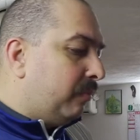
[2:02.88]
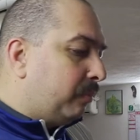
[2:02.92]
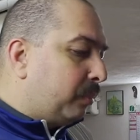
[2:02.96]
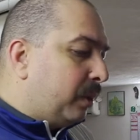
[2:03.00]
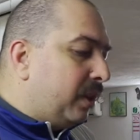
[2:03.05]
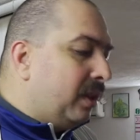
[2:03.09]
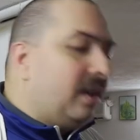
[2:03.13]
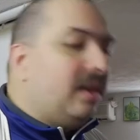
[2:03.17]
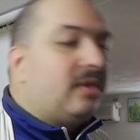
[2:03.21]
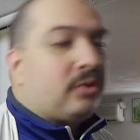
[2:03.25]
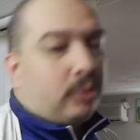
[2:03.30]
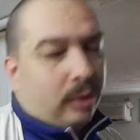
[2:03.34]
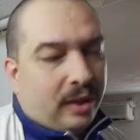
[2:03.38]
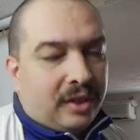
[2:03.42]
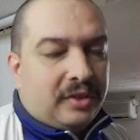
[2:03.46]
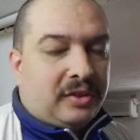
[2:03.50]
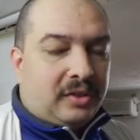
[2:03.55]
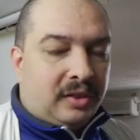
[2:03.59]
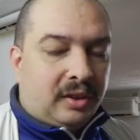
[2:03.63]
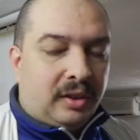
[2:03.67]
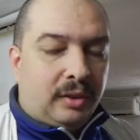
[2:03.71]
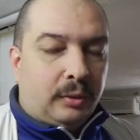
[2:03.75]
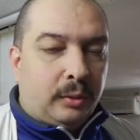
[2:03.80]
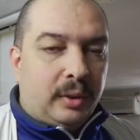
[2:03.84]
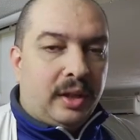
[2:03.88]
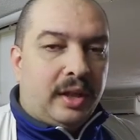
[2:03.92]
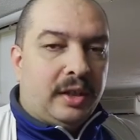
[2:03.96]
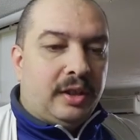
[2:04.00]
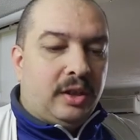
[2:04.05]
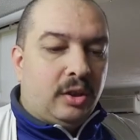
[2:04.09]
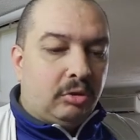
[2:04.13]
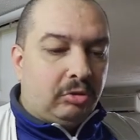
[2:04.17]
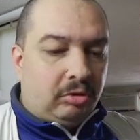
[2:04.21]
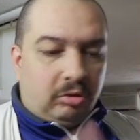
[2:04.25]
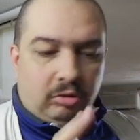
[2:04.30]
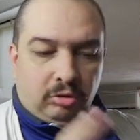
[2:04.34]
pretty interesting
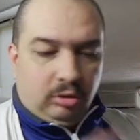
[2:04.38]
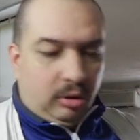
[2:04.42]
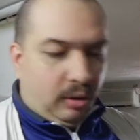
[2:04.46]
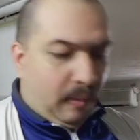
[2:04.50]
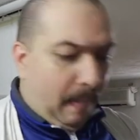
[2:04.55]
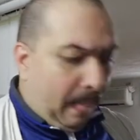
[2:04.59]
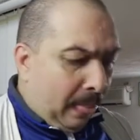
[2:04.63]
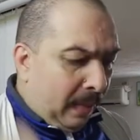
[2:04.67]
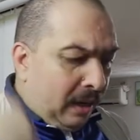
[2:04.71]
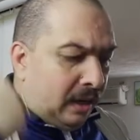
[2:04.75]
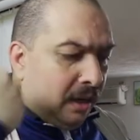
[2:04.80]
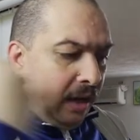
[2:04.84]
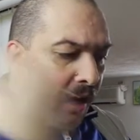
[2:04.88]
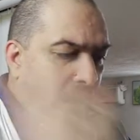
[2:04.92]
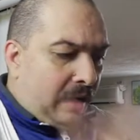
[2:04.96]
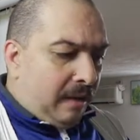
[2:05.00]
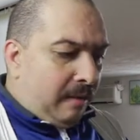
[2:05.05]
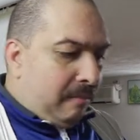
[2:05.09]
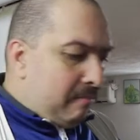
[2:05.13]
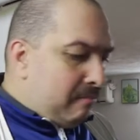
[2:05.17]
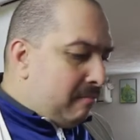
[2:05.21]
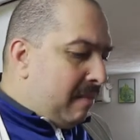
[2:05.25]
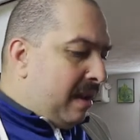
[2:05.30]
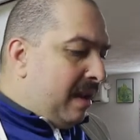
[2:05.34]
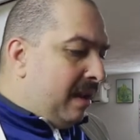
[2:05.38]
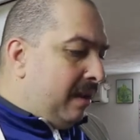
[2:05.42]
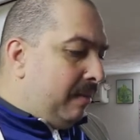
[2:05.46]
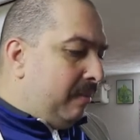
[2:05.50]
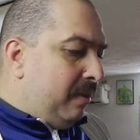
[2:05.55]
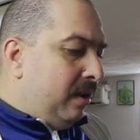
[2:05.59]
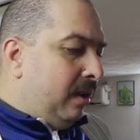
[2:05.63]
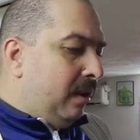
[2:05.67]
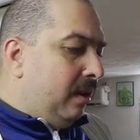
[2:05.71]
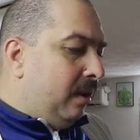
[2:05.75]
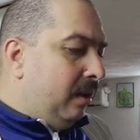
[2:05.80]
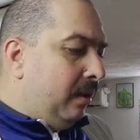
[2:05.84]
radios. So I
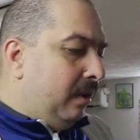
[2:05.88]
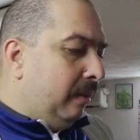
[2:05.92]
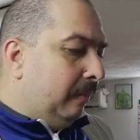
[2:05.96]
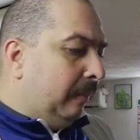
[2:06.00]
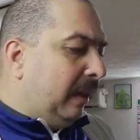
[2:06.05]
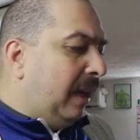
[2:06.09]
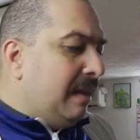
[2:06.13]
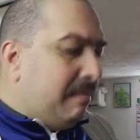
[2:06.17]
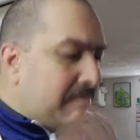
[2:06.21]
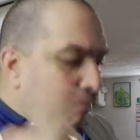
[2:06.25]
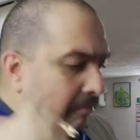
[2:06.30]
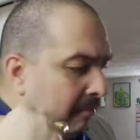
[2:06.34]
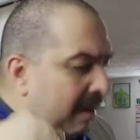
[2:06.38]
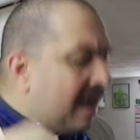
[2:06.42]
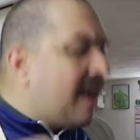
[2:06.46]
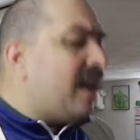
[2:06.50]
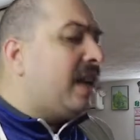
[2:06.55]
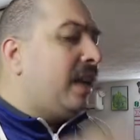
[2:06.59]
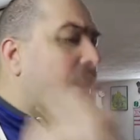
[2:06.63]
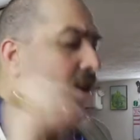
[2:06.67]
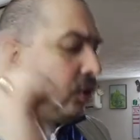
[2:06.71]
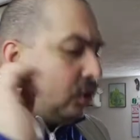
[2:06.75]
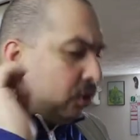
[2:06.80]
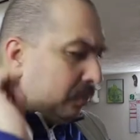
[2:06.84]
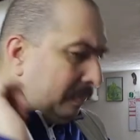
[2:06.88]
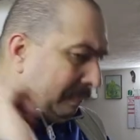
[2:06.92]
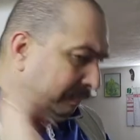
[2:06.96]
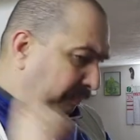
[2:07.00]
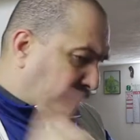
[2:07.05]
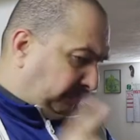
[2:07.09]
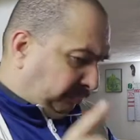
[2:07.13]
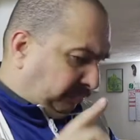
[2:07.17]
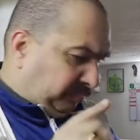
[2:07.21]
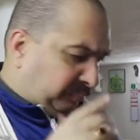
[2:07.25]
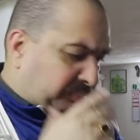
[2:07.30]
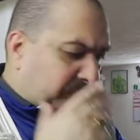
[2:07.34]
maybe I might
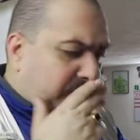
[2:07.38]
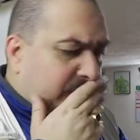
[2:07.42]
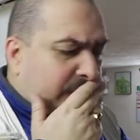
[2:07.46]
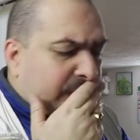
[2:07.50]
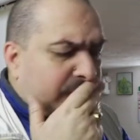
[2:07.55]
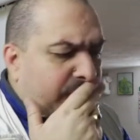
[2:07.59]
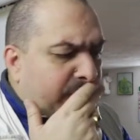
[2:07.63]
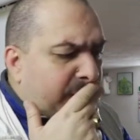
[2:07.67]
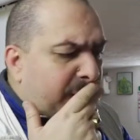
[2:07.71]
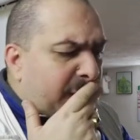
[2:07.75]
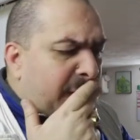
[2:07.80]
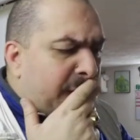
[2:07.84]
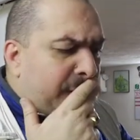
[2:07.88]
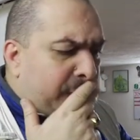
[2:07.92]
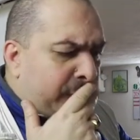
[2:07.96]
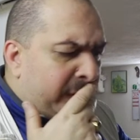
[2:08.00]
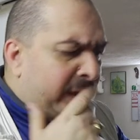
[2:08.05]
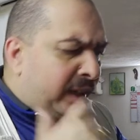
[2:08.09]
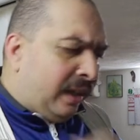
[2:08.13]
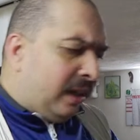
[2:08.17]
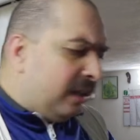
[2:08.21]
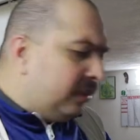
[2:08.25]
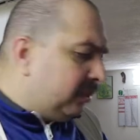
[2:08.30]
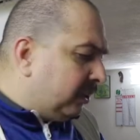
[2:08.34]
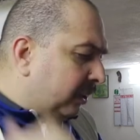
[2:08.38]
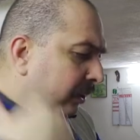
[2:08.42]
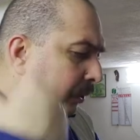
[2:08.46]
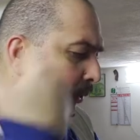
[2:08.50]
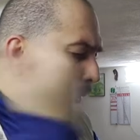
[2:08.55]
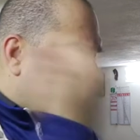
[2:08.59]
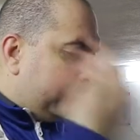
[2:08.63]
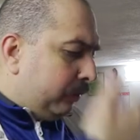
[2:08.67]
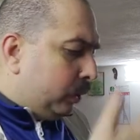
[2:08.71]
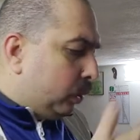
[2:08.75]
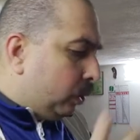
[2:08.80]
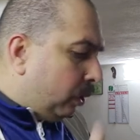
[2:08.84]
realize a
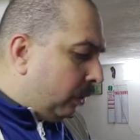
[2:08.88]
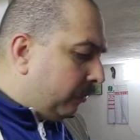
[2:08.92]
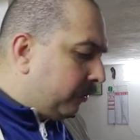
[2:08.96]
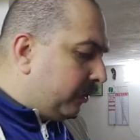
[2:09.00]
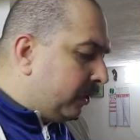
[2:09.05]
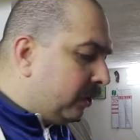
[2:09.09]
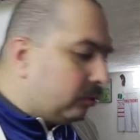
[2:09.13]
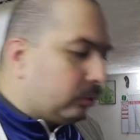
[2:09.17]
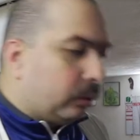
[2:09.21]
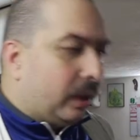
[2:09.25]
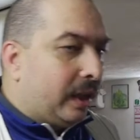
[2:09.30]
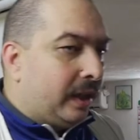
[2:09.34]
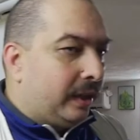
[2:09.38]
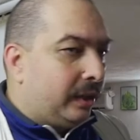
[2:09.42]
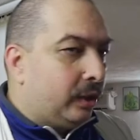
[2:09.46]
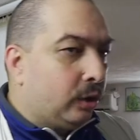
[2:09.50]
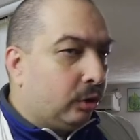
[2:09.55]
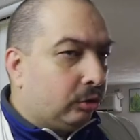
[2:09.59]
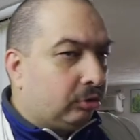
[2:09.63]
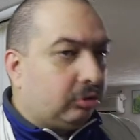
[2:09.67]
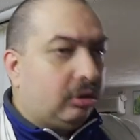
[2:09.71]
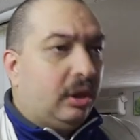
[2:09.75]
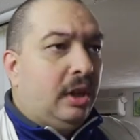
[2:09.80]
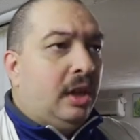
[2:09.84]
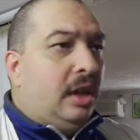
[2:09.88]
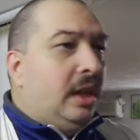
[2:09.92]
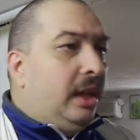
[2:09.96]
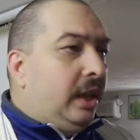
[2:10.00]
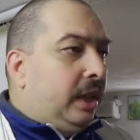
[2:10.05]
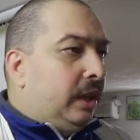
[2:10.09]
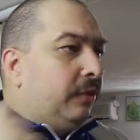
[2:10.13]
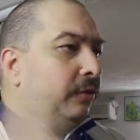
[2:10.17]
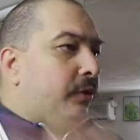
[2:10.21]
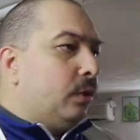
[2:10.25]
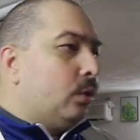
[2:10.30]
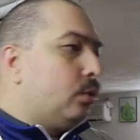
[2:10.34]
review of these radios
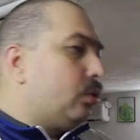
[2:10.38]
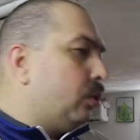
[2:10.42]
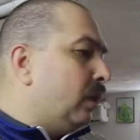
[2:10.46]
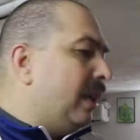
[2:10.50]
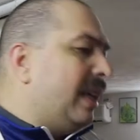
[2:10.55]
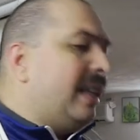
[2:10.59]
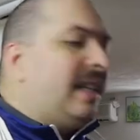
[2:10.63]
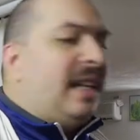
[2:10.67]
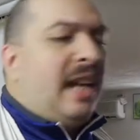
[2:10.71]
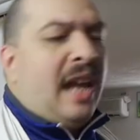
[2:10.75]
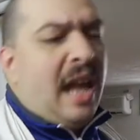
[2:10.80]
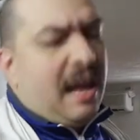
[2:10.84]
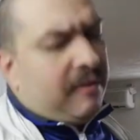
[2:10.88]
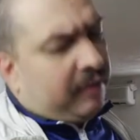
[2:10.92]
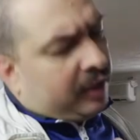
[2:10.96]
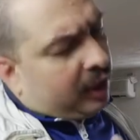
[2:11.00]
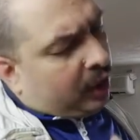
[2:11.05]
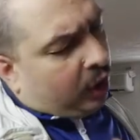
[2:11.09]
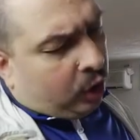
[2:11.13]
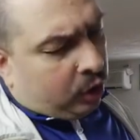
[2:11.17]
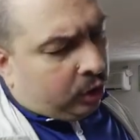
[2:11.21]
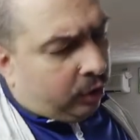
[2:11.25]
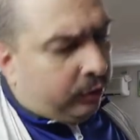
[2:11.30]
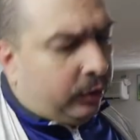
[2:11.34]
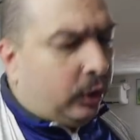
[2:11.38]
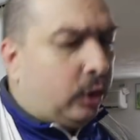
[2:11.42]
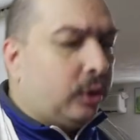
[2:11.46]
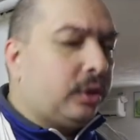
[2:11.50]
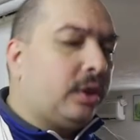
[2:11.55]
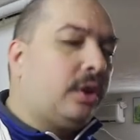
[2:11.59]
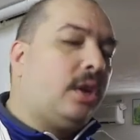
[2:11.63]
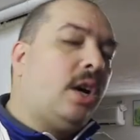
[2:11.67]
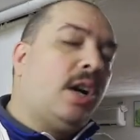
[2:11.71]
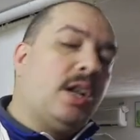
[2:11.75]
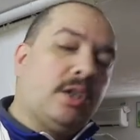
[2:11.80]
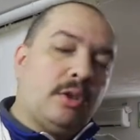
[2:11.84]
in the future, and I have a lot of other
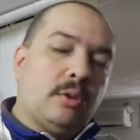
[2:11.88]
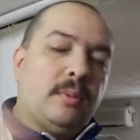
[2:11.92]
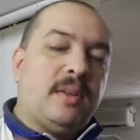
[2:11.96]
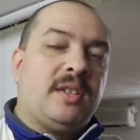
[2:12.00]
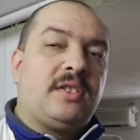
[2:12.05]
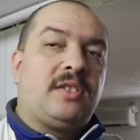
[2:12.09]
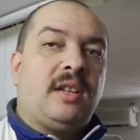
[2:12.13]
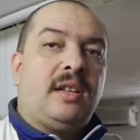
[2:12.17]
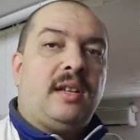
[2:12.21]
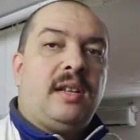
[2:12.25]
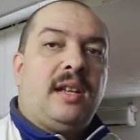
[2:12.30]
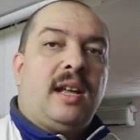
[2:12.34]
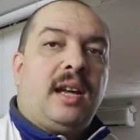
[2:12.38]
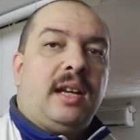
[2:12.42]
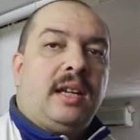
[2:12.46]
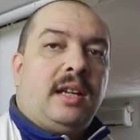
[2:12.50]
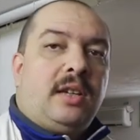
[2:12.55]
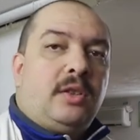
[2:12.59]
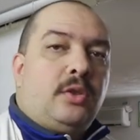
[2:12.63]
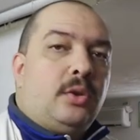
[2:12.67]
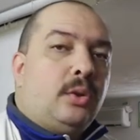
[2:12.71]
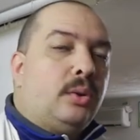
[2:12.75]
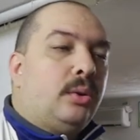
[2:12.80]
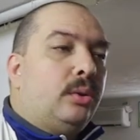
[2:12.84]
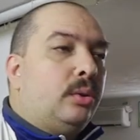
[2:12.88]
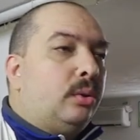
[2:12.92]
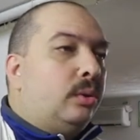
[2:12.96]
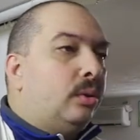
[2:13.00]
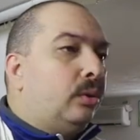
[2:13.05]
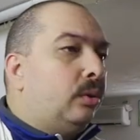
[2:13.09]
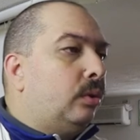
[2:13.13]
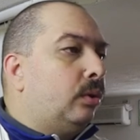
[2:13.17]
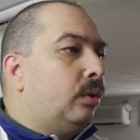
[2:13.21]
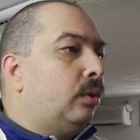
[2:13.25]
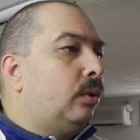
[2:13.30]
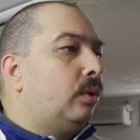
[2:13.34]
arguments I'd like
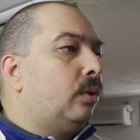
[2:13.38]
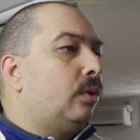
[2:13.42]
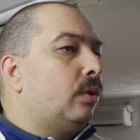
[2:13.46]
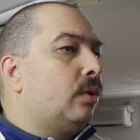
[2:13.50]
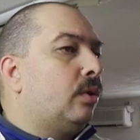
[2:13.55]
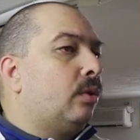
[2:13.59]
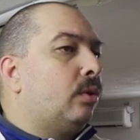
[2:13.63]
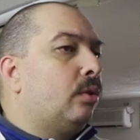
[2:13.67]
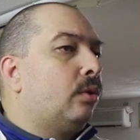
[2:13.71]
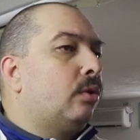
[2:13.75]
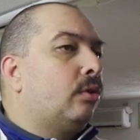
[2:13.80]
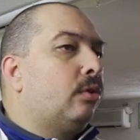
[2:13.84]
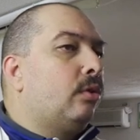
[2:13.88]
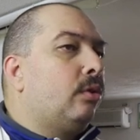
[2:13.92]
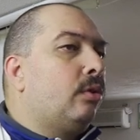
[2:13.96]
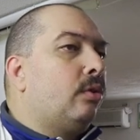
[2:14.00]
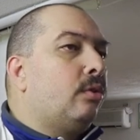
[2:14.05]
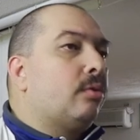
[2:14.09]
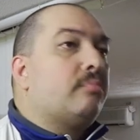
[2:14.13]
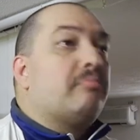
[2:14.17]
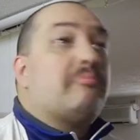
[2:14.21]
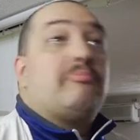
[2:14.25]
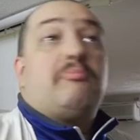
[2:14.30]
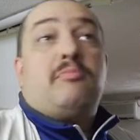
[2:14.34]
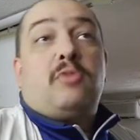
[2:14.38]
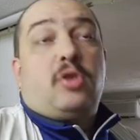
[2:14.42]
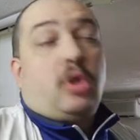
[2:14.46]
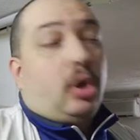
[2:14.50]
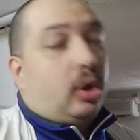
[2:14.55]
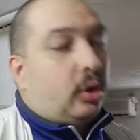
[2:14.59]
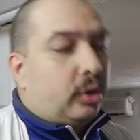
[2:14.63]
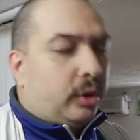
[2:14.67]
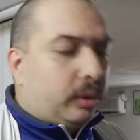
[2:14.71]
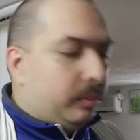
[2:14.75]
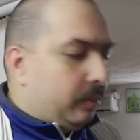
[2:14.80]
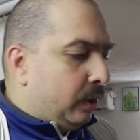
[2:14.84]
to
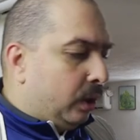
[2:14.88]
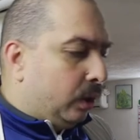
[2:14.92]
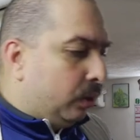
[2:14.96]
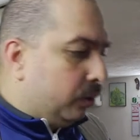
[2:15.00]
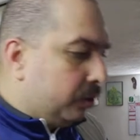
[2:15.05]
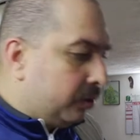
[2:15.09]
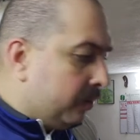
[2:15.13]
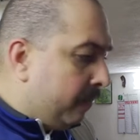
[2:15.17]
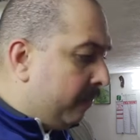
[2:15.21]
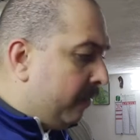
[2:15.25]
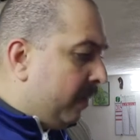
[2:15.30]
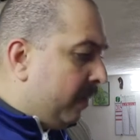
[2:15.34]
talk about.